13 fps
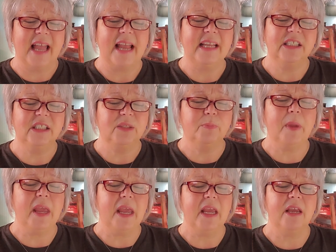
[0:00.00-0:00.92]
they
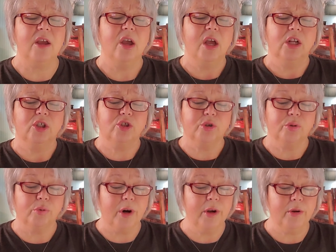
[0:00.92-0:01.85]
speak
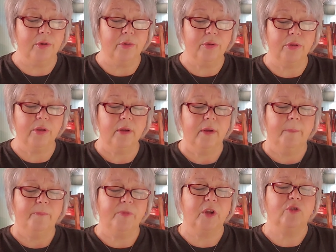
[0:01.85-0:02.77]
truth,
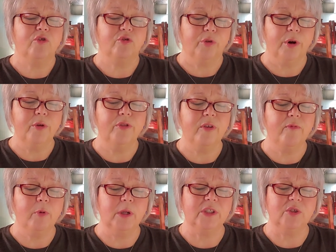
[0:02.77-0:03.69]
the truth
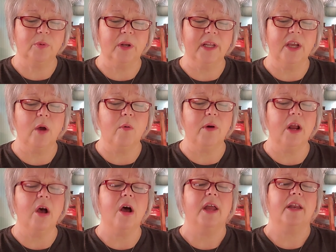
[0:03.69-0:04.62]
of what's really going
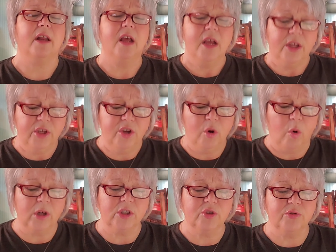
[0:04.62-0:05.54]
on,
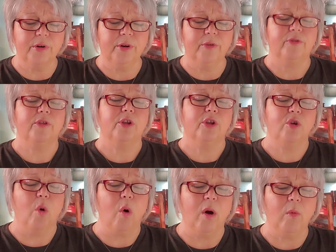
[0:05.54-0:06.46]
your truth,
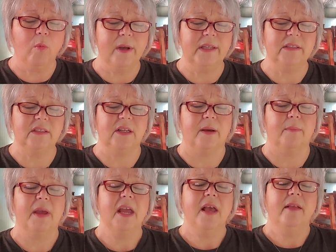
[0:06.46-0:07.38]
your wisdom,
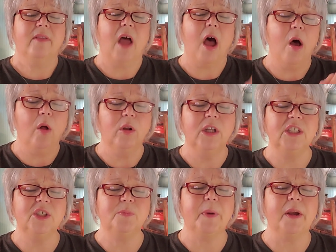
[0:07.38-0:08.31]
the Holy
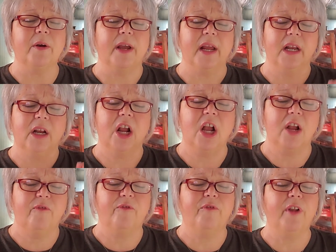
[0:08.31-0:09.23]
Spirit
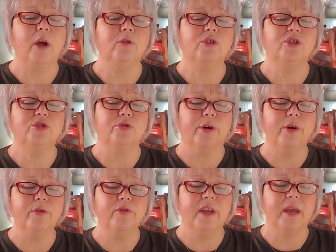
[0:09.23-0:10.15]
flows
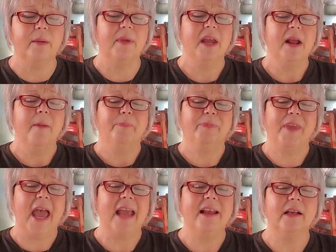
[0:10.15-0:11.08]
through them.
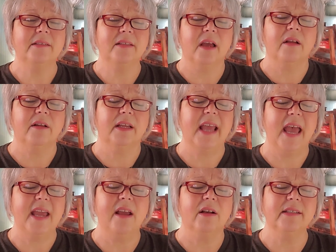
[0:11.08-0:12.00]
Chaos,
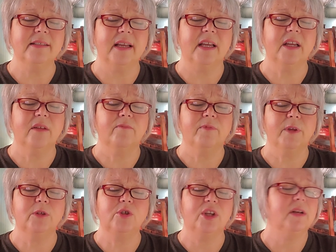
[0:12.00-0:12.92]
chaos and
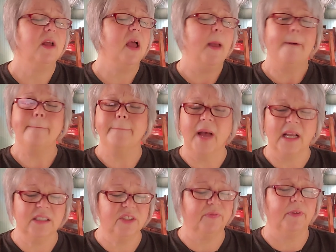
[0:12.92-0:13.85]
confusion
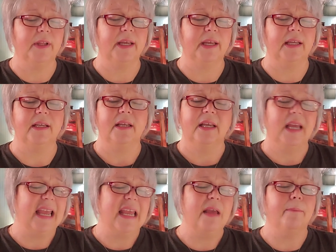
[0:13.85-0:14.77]
must flee
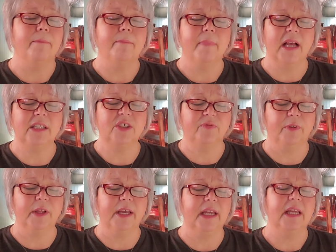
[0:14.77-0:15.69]
it must
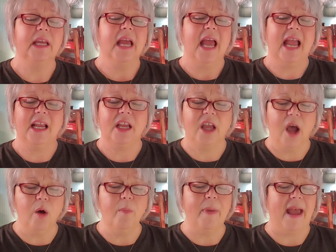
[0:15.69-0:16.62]
flee and
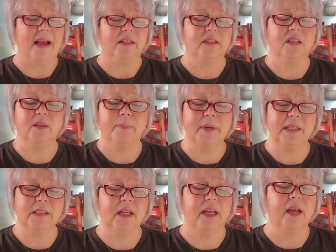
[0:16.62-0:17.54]
go back to the
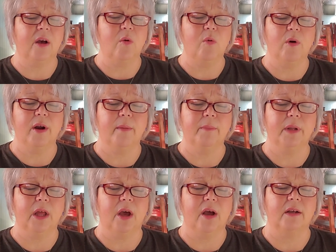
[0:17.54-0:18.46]
pits of hell where it
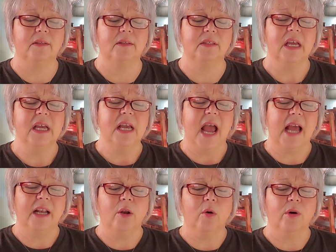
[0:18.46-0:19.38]
belongs.
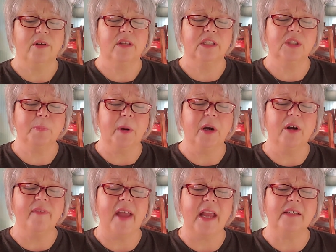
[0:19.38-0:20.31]
And Lord, the spirit
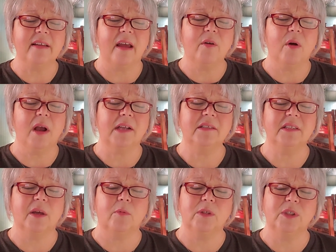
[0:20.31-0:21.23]
of Antichrist
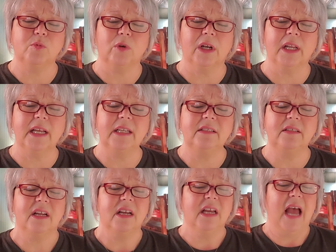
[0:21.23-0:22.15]
that was
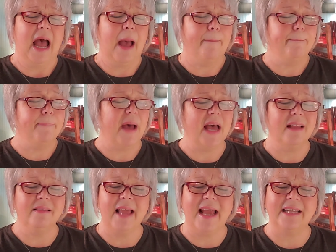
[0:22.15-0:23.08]
released, I
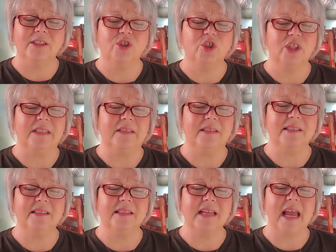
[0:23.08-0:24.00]
bind that in
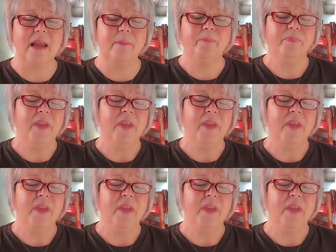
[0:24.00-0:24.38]
Jesus' name.